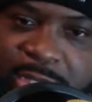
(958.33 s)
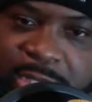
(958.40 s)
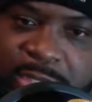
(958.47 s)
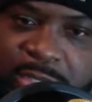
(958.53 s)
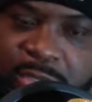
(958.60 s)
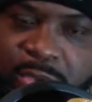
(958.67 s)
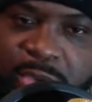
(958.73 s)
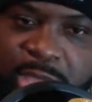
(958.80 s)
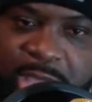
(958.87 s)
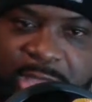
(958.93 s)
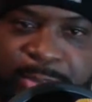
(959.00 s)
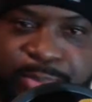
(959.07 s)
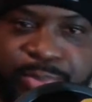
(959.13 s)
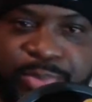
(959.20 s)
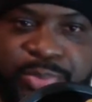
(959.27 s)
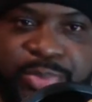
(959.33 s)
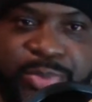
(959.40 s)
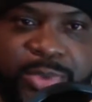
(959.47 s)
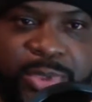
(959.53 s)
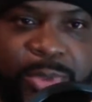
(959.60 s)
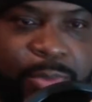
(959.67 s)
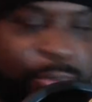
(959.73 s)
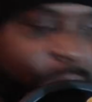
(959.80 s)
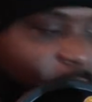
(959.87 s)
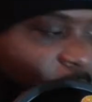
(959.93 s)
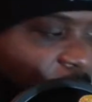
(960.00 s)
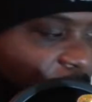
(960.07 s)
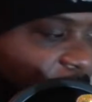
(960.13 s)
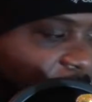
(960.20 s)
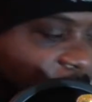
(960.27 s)
had
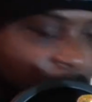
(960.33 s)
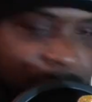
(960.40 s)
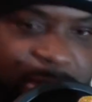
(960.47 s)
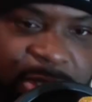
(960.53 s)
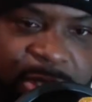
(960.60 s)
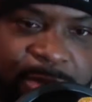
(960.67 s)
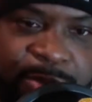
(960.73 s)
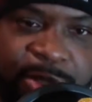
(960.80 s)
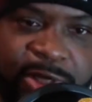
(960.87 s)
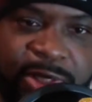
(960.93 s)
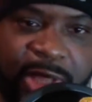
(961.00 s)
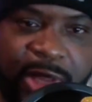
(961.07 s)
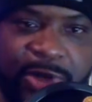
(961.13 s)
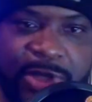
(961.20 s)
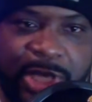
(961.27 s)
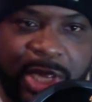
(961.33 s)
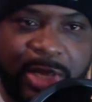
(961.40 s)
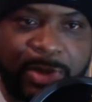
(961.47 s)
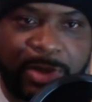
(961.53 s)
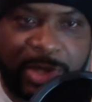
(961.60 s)
took some snippets out that